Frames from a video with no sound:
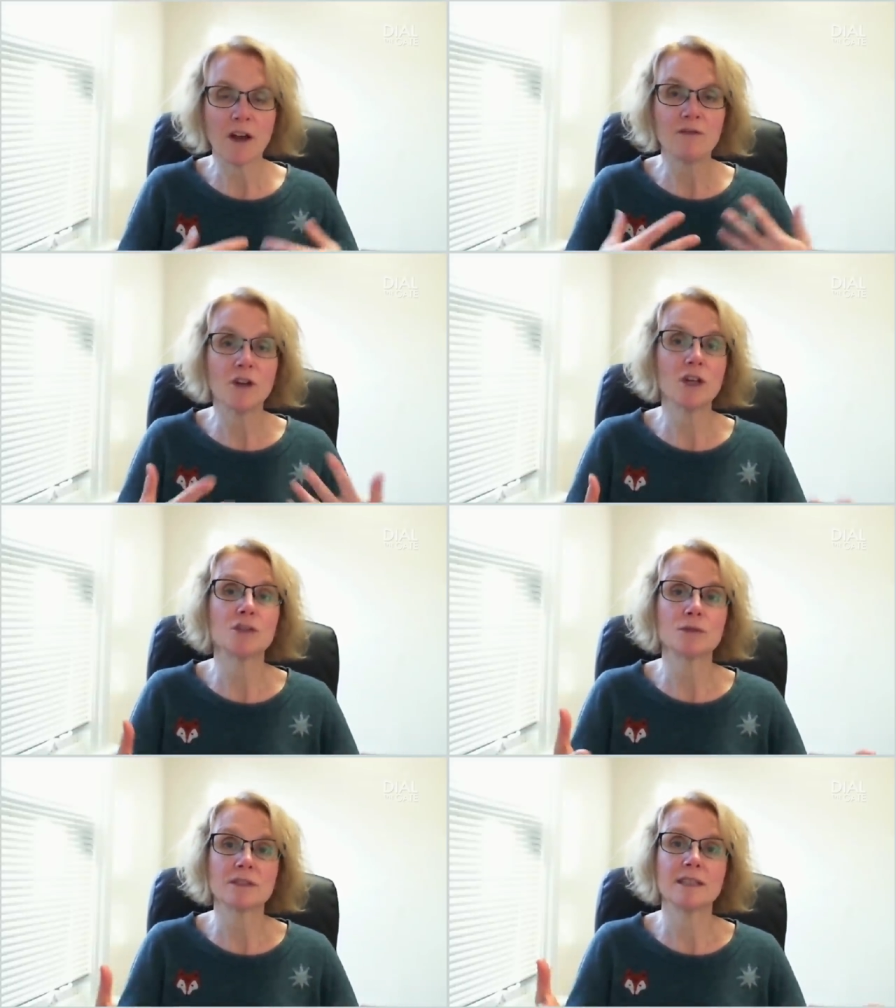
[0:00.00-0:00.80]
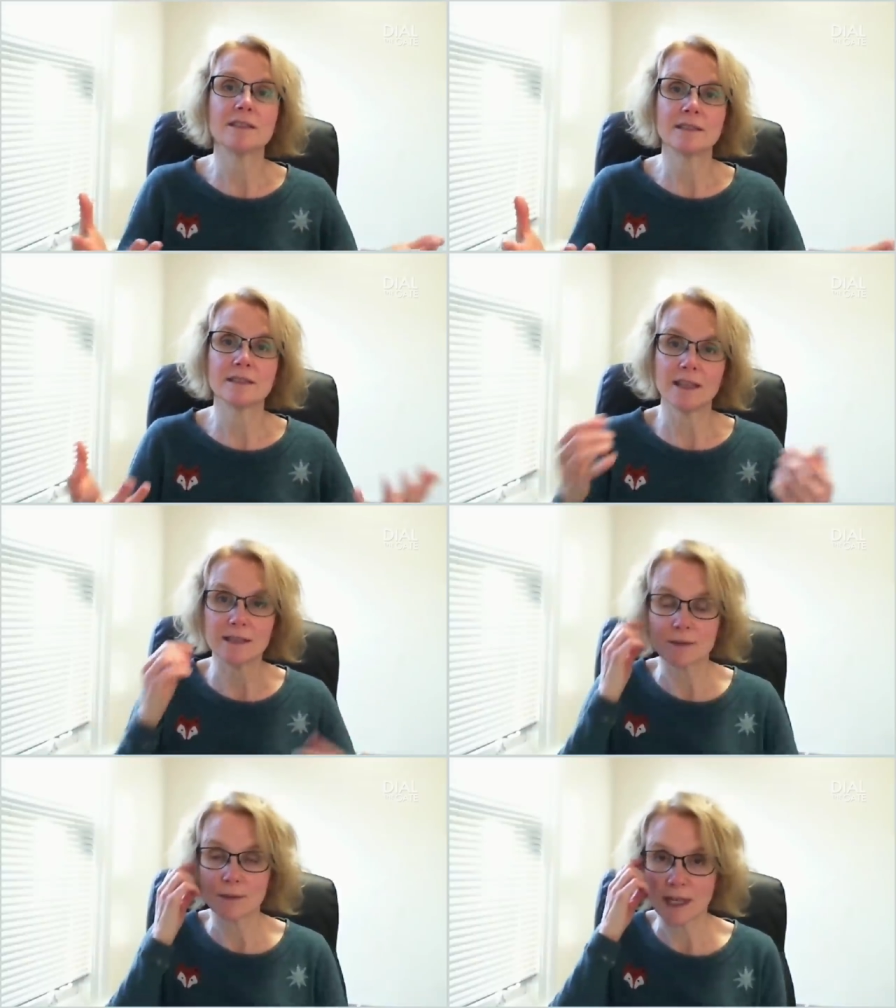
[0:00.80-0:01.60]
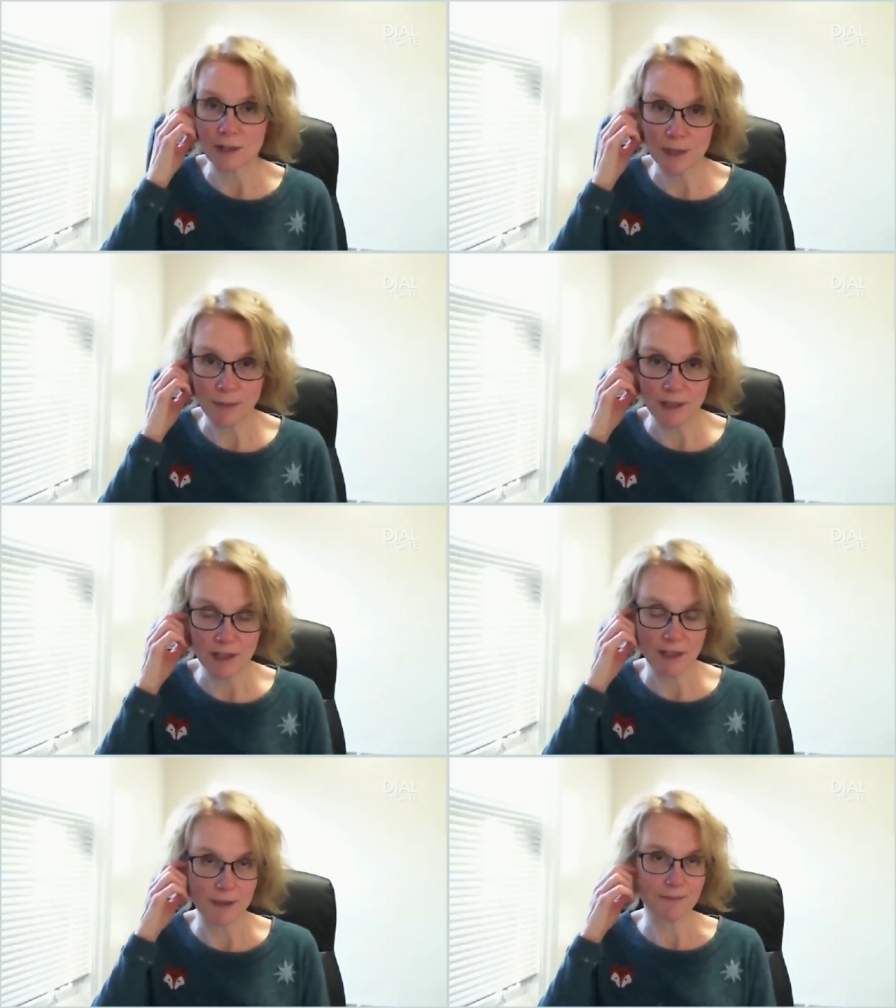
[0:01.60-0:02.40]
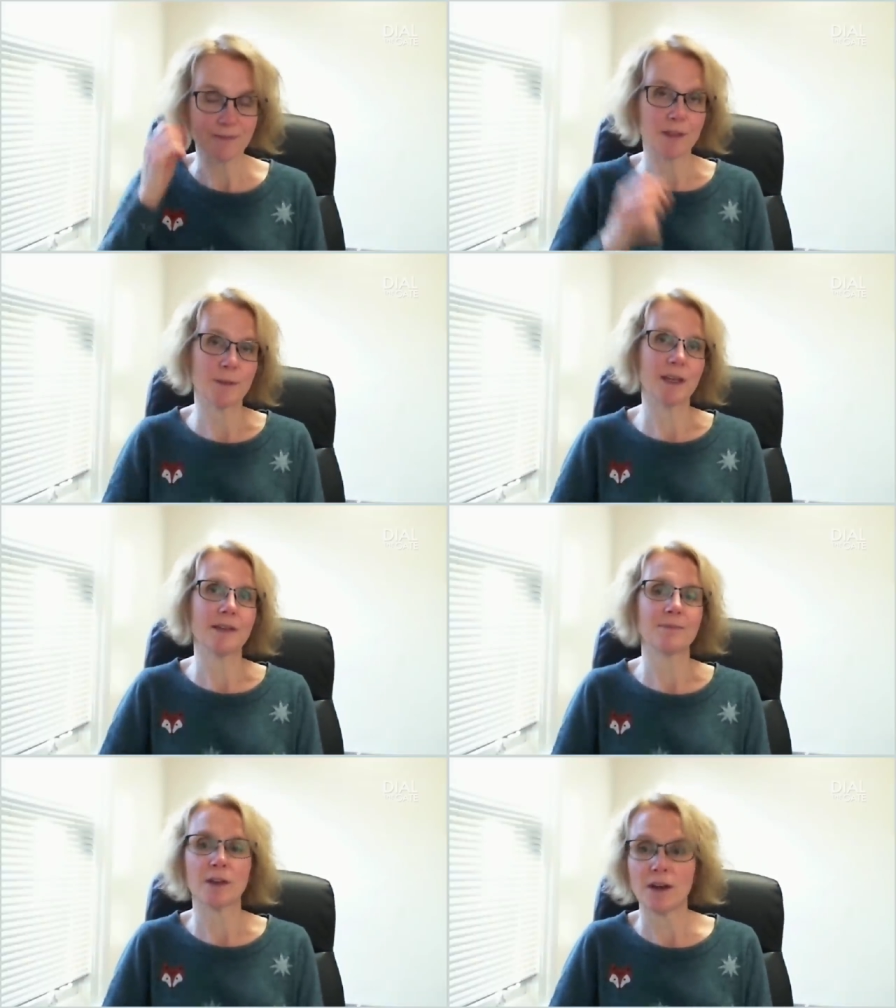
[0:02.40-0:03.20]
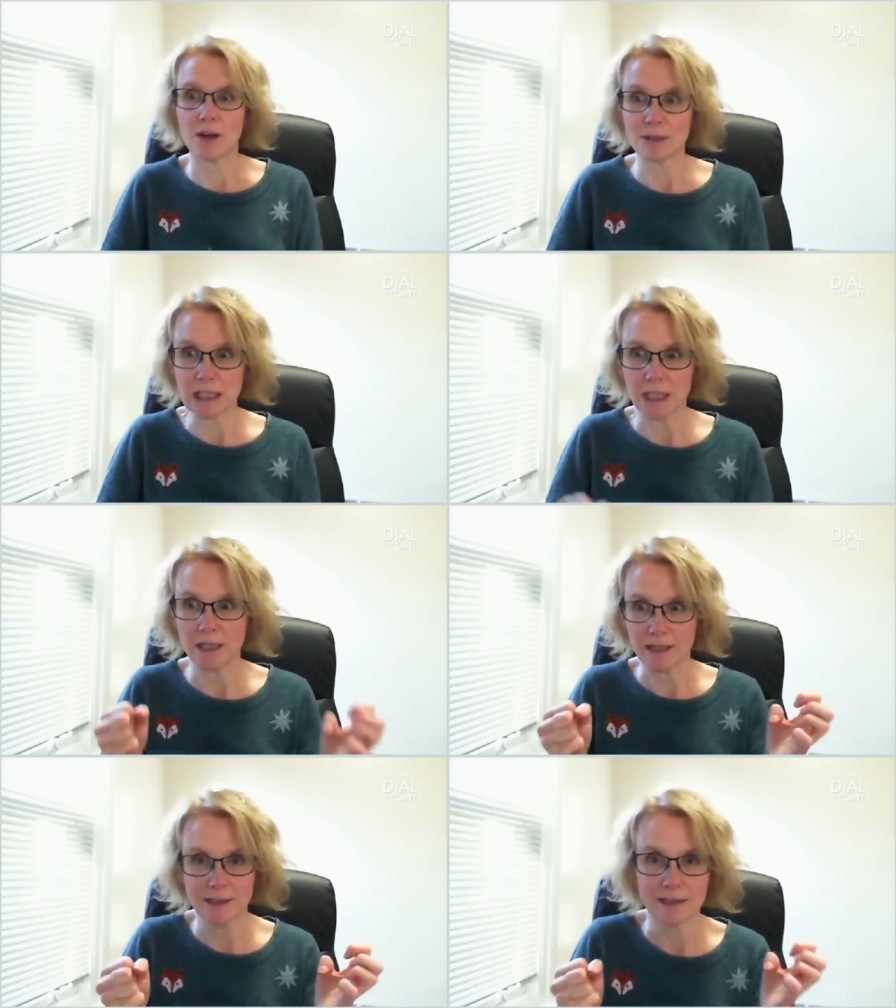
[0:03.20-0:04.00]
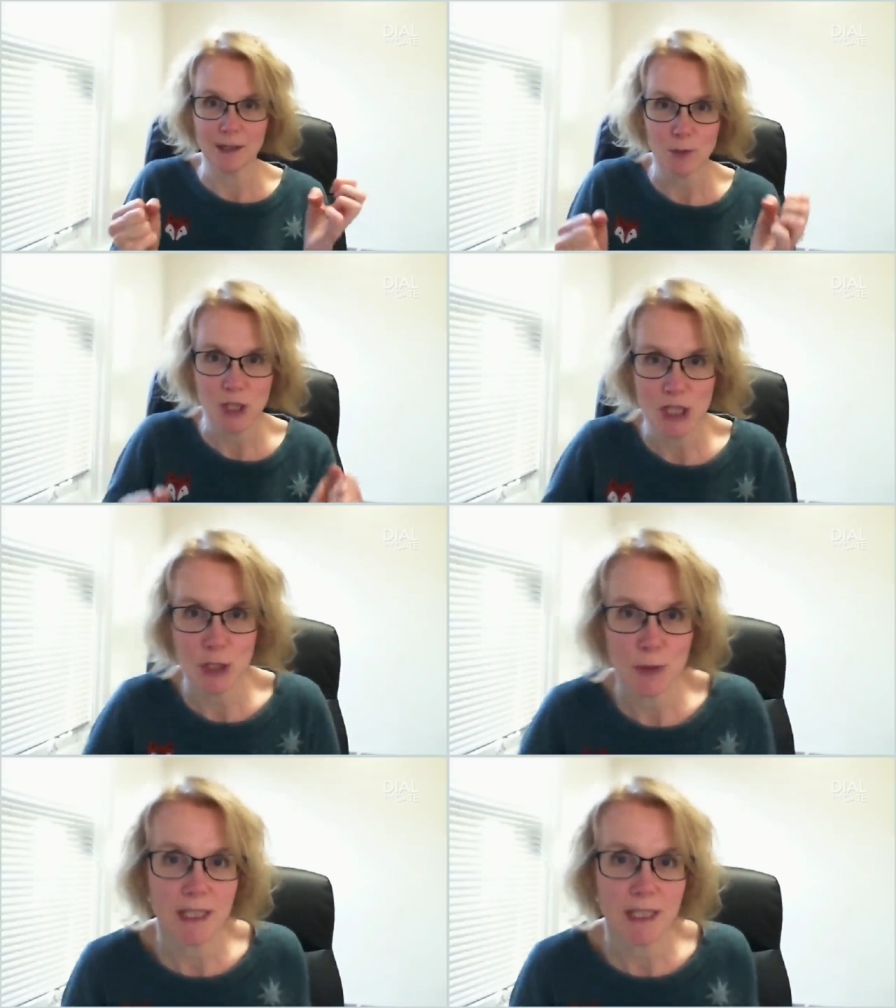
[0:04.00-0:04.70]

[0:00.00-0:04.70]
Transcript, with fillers: virtual season 6 is how she pitched it to me. And I was like, yes, I want to do